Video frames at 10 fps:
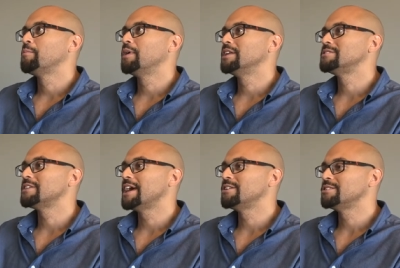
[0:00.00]
But
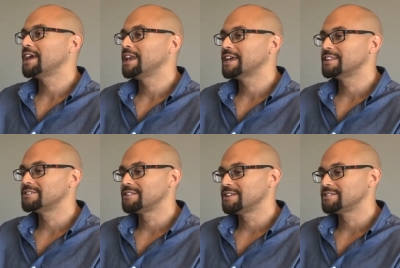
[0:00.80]
it's entertaining in the
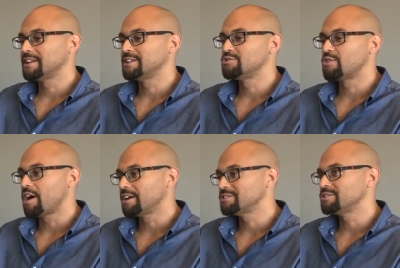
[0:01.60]
sense that it
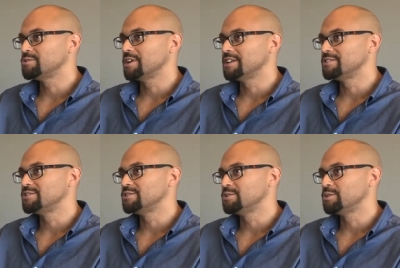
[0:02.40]
draws you
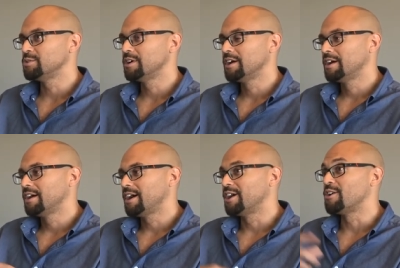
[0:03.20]
into
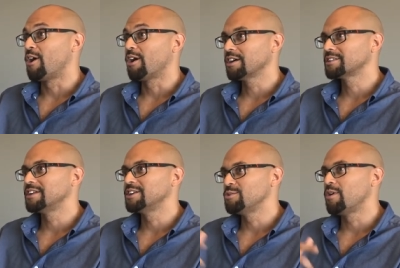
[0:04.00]
an arc
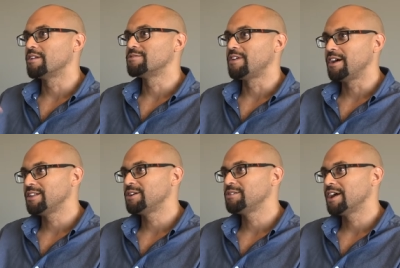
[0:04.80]
that you want to
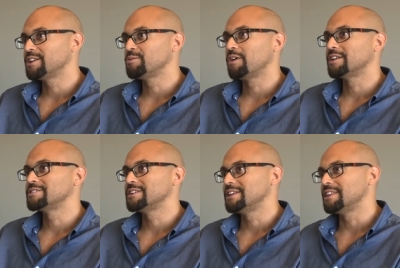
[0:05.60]
follow and you want to
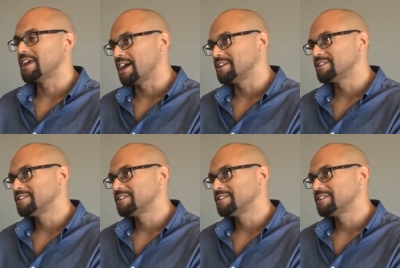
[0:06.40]
see to the end.